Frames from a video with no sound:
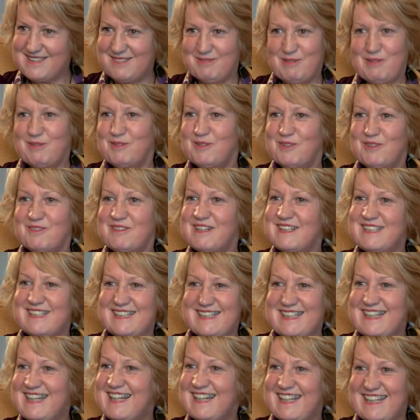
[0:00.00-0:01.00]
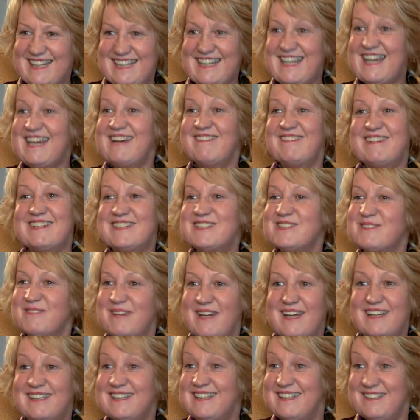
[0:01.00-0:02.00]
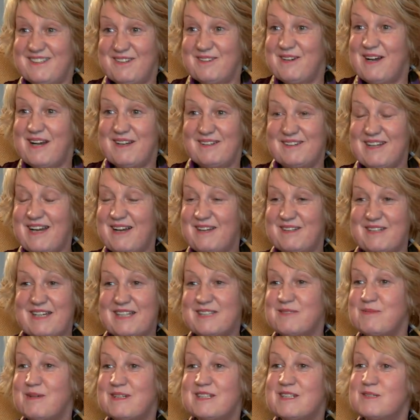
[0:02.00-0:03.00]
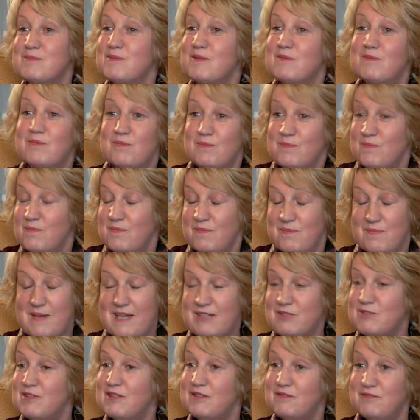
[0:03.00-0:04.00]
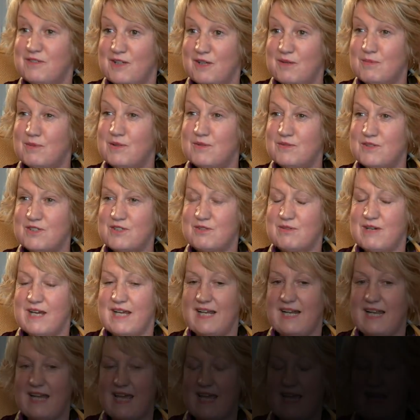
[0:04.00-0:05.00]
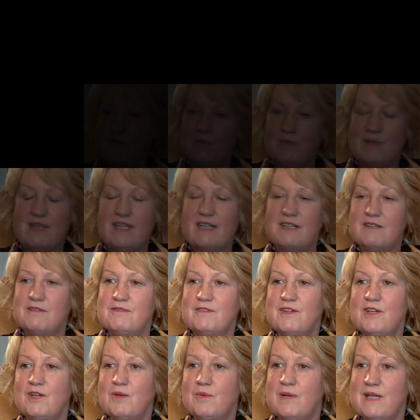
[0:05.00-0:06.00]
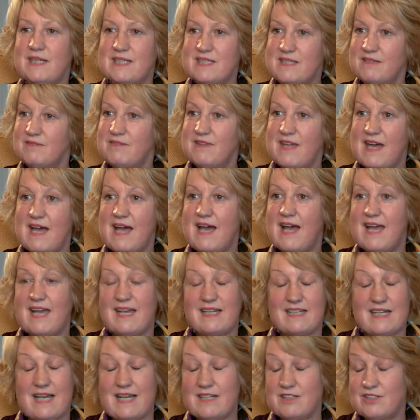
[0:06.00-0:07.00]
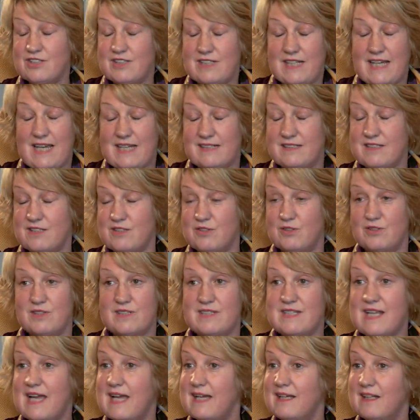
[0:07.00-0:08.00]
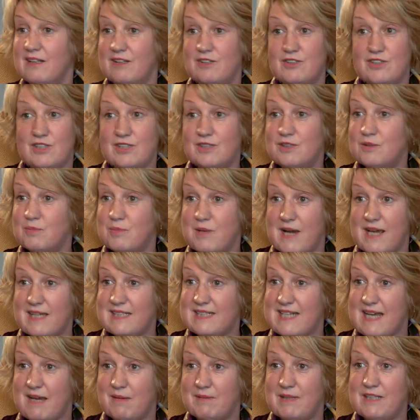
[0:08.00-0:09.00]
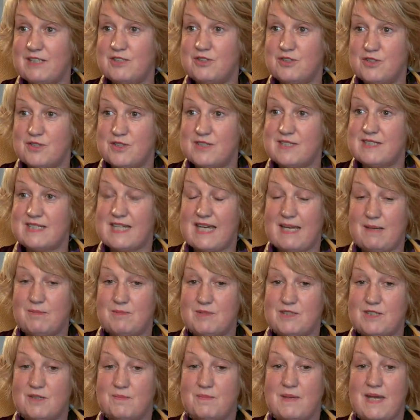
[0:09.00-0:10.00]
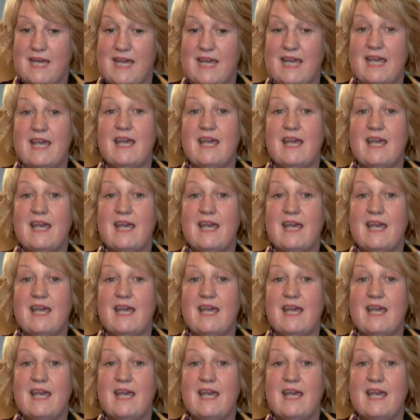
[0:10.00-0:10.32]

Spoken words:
we're already nearly a year into it, I'd expected to be better in a few months really. Within a few weeks of that, I actually had a sort of psychological breakdown. It just seemed to be,